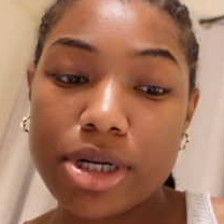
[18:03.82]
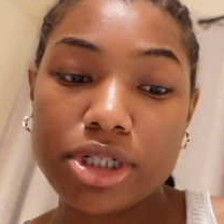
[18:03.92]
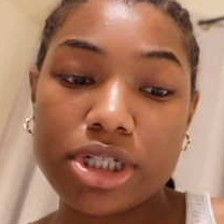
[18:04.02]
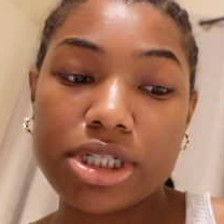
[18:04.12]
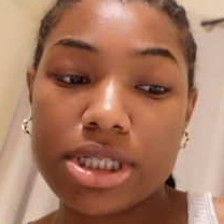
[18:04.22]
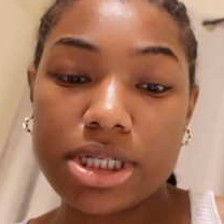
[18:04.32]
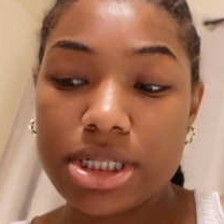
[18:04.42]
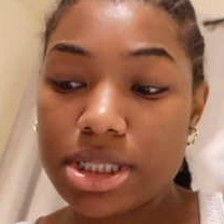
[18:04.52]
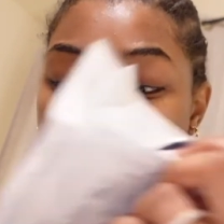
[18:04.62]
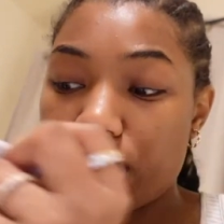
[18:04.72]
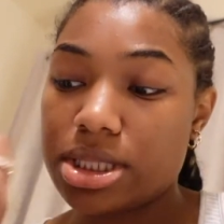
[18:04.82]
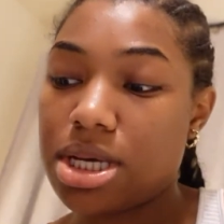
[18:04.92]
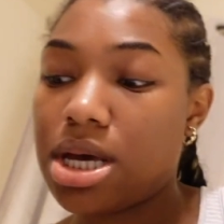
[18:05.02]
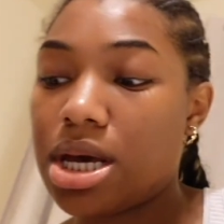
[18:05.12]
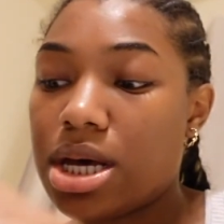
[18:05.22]
purchases.
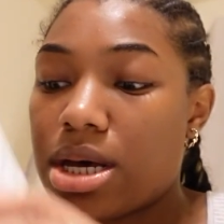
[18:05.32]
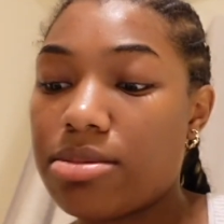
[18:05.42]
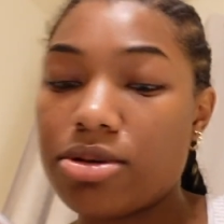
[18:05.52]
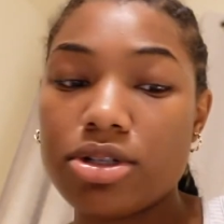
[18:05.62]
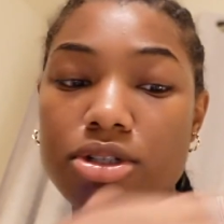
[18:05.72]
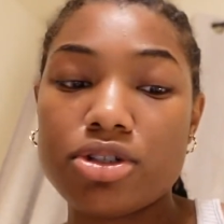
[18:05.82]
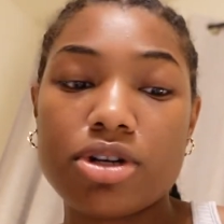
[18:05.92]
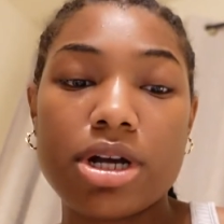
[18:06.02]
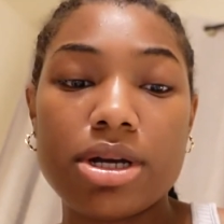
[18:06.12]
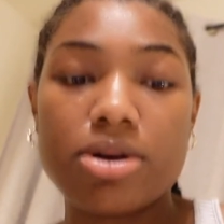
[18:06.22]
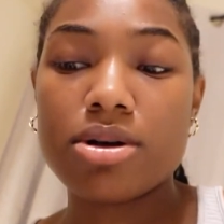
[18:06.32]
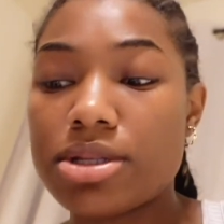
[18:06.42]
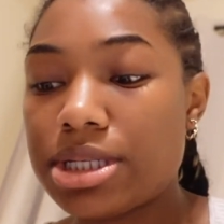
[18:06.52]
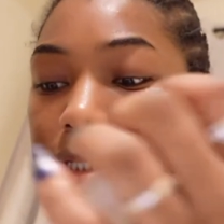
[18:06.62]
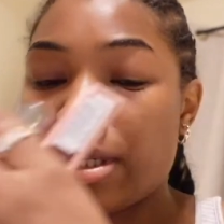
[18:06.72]
I'm gonna try all
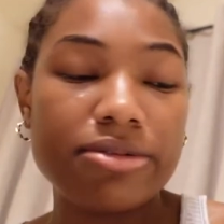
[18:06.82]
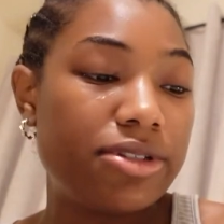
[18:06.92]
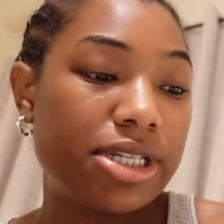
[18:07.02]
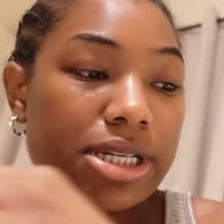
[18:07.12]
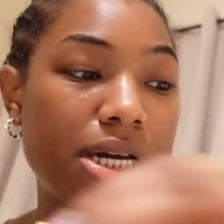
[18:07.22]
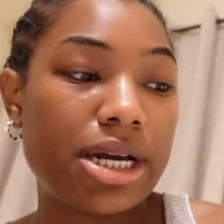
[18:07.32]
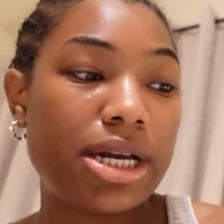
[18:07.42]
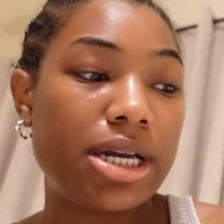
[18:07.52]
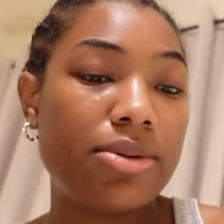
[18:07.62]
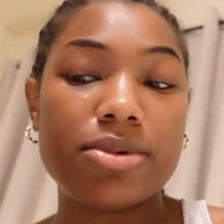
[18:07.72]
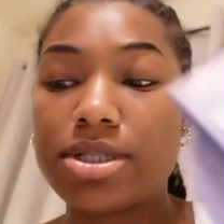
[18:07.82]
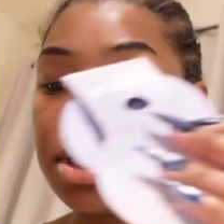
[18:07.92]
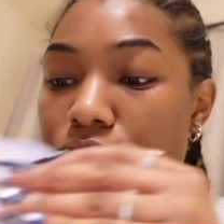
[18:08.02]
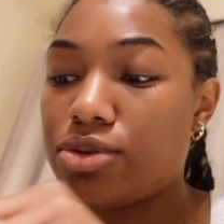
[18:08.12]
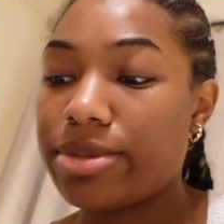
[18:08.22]
this stuff tonight once I
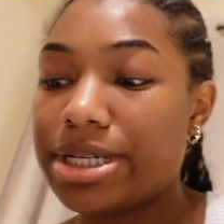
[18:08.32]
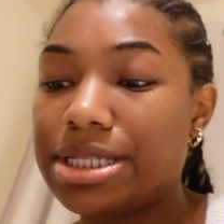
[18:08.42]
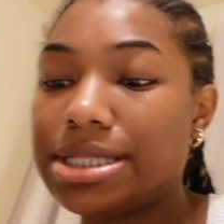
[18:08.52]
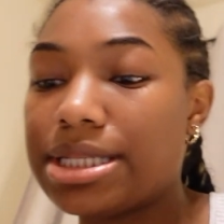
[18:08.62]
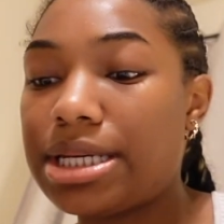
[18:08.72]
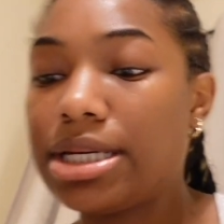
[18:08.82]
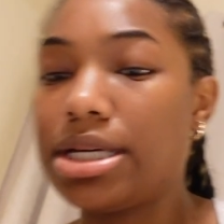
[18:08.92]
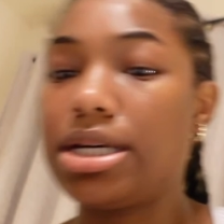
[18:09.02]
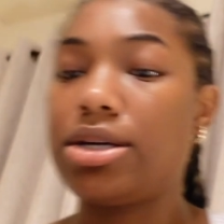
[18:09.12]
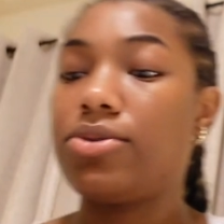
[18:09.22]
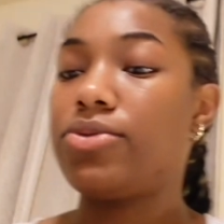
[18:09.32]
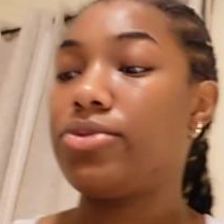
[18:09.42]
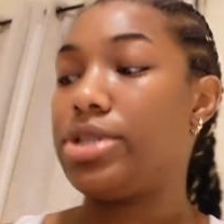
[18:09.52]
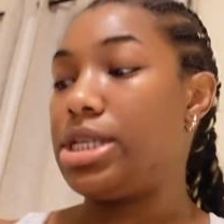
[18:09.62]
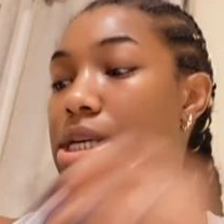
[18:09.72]
do my skincare
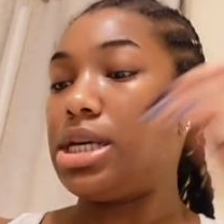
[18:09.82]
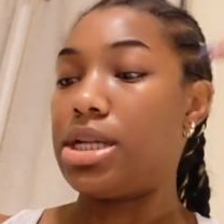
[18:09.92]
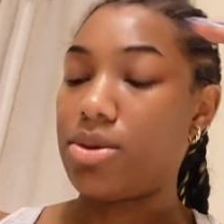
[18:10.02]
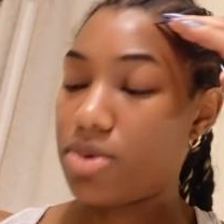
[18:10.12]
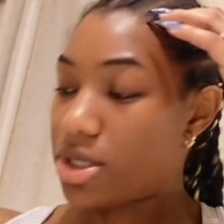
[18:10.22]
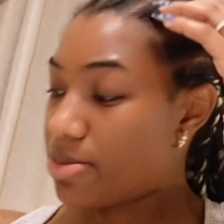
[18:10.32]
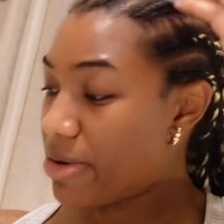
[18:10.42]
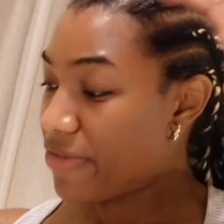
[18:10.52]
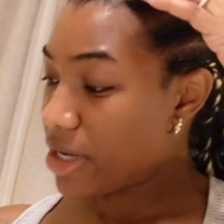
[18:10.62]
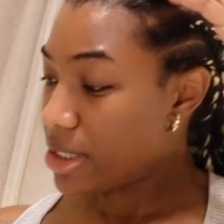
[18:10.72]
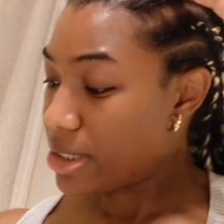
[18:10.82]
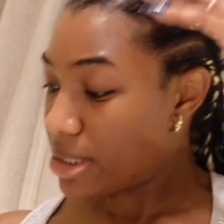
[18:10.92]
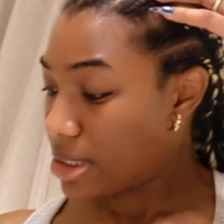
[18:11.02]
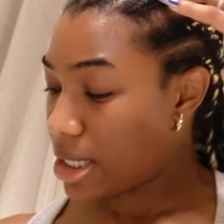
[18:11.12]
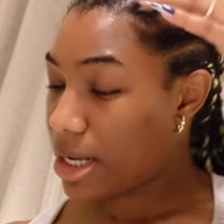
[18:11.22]
routine and wash my face and
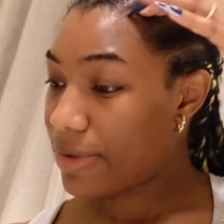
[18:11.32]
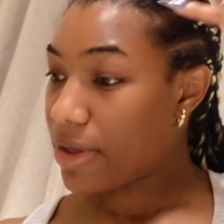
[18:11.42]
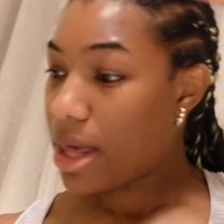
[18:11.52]
stuff.